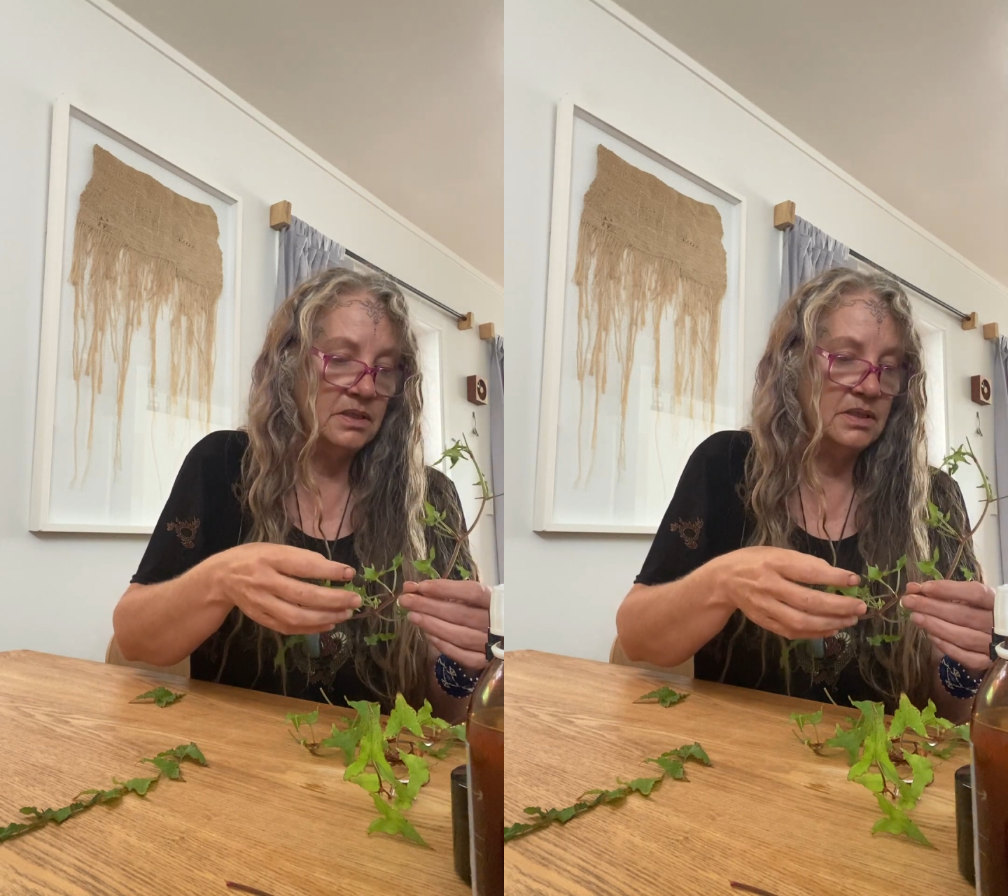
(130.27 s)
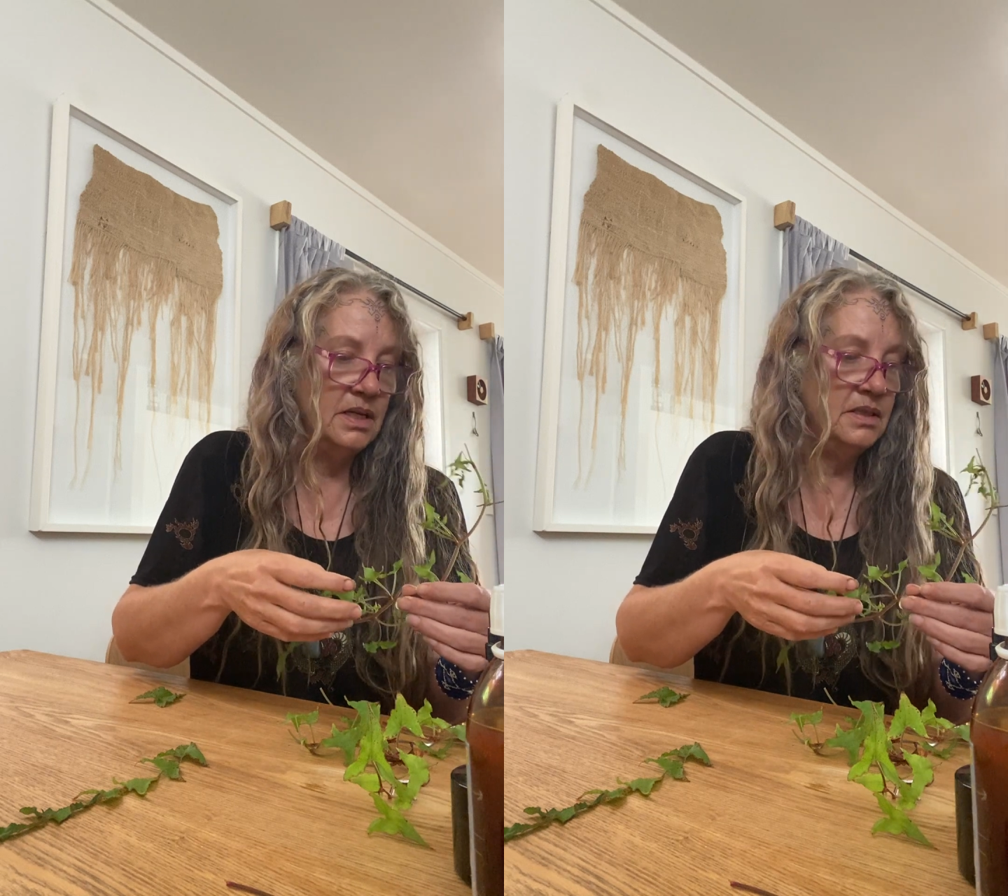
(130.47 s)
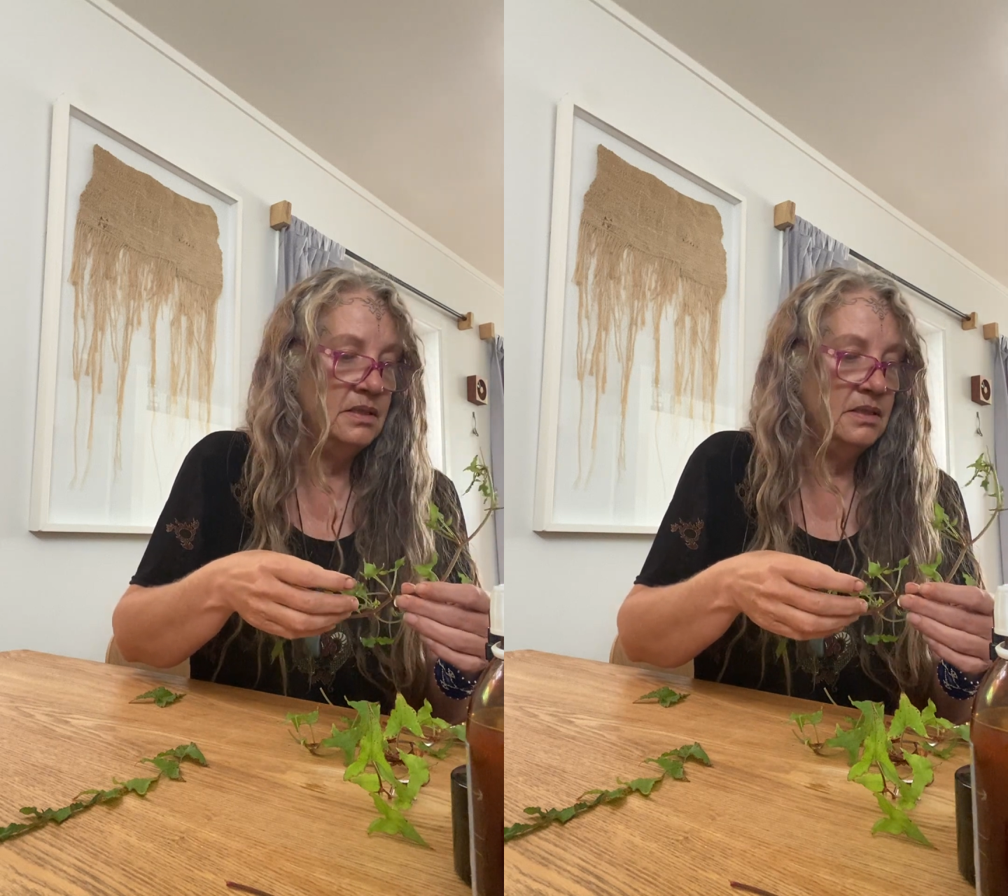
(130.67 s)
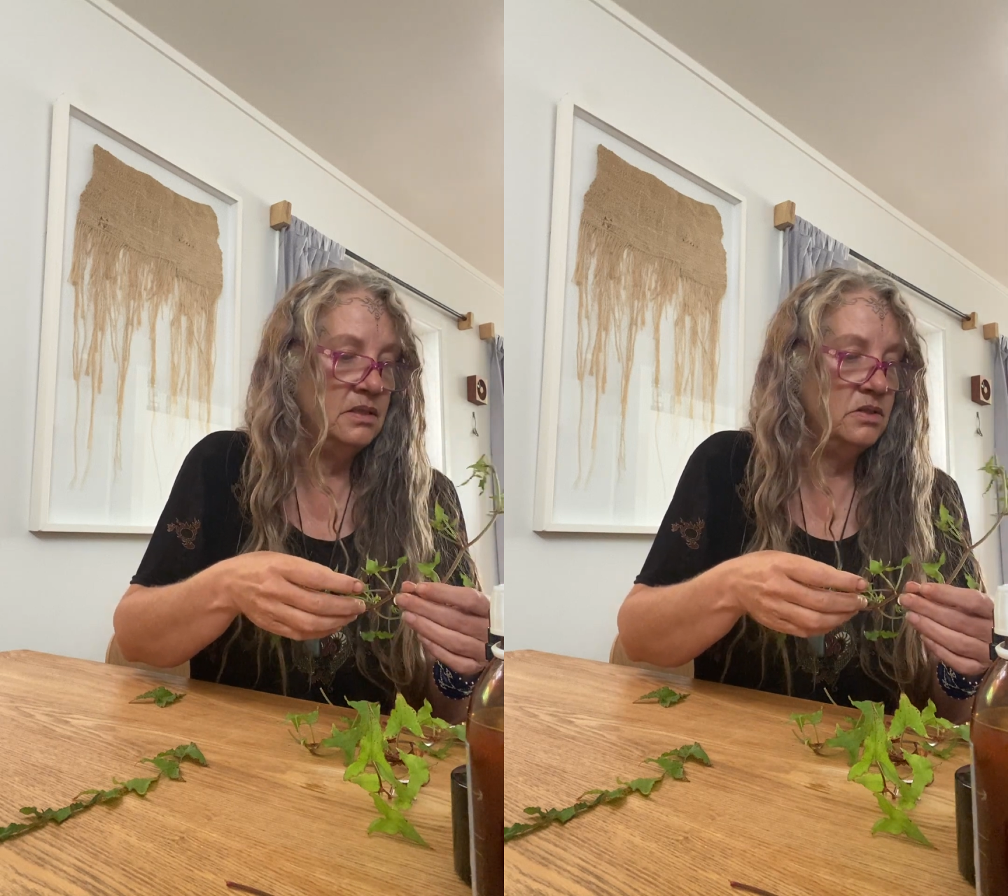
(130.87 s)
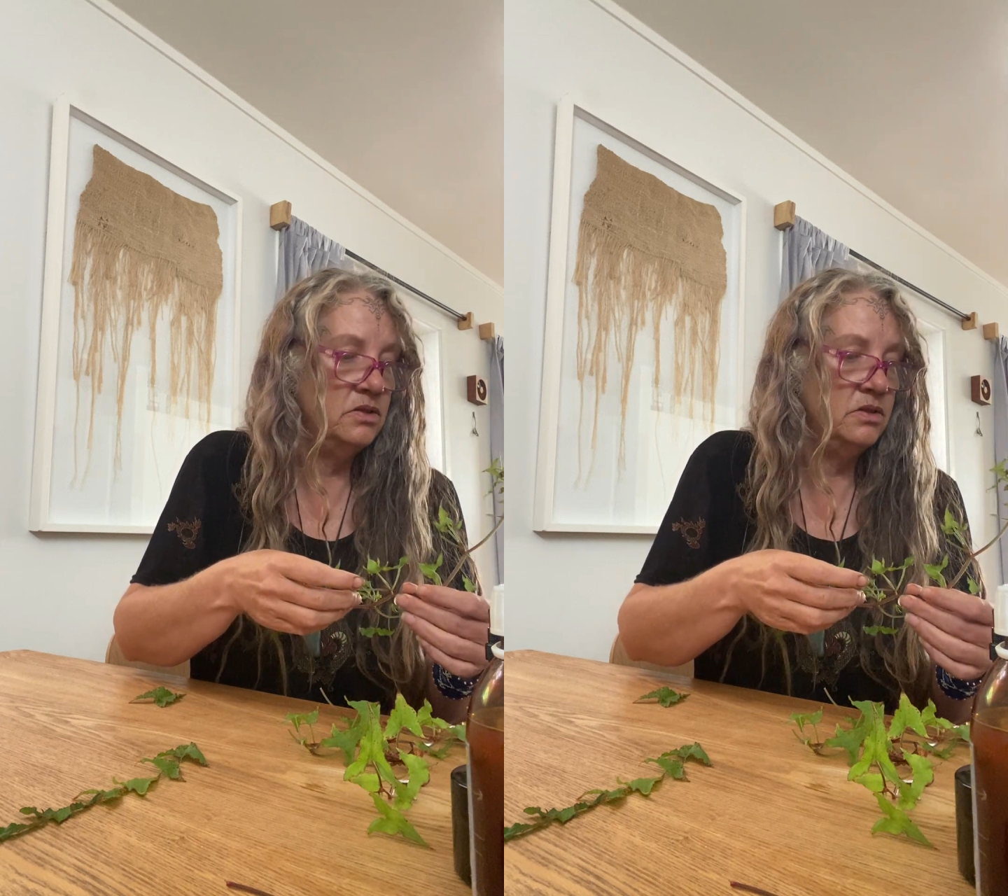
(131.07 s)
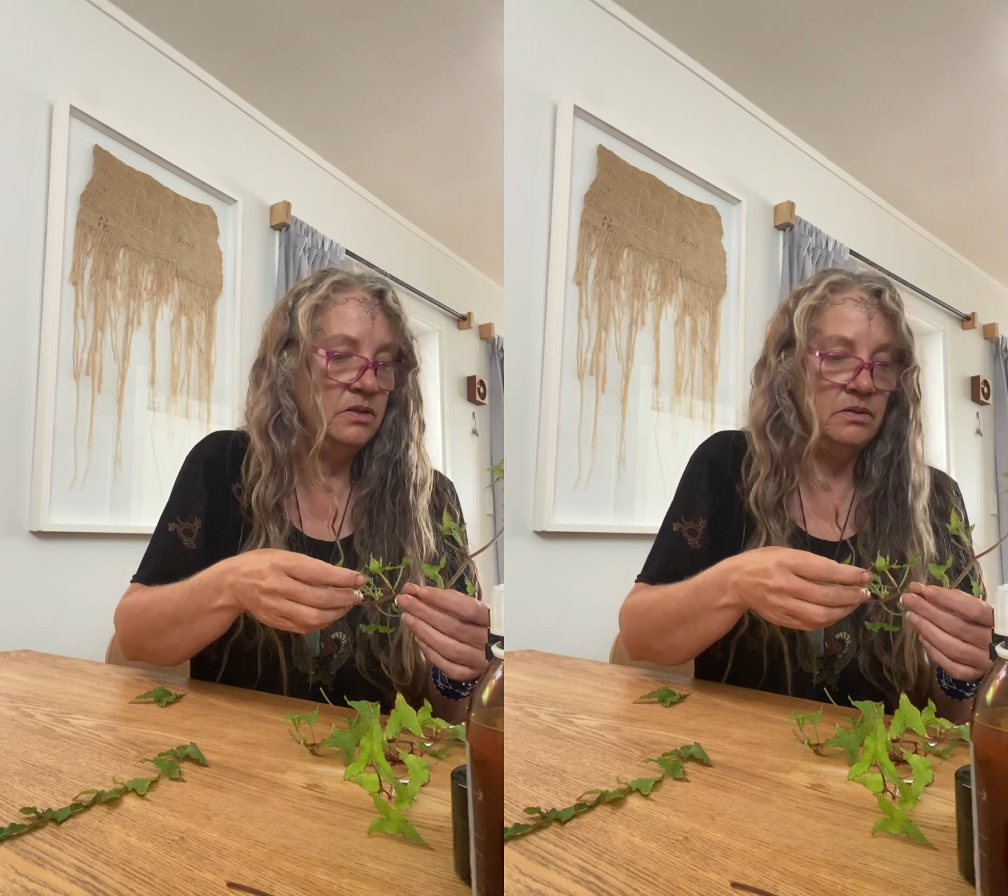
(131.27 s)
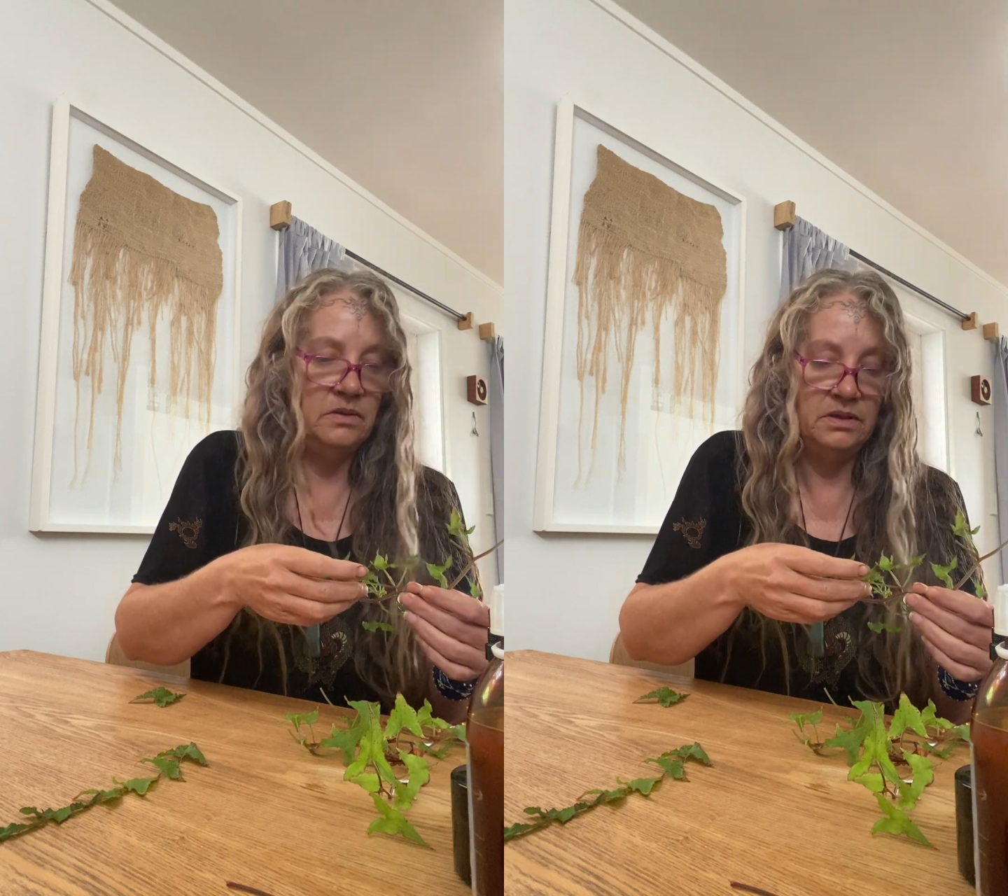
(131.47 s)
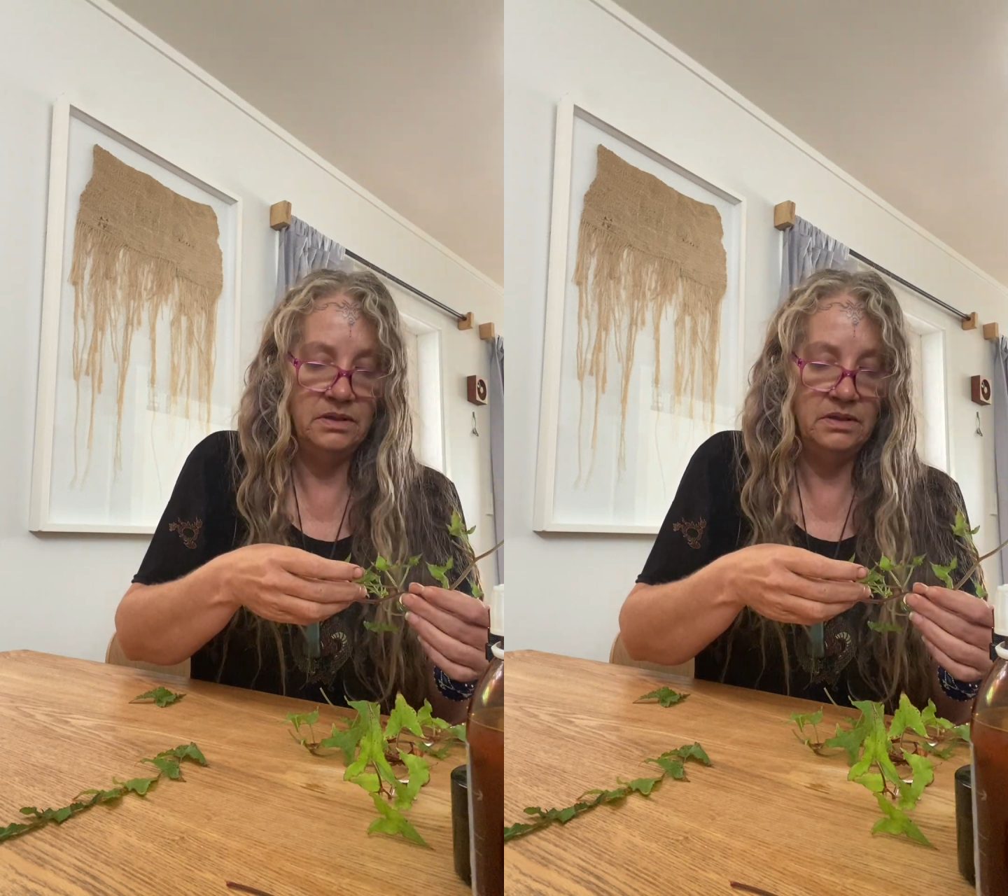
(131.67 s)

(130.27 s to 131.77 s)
says is true,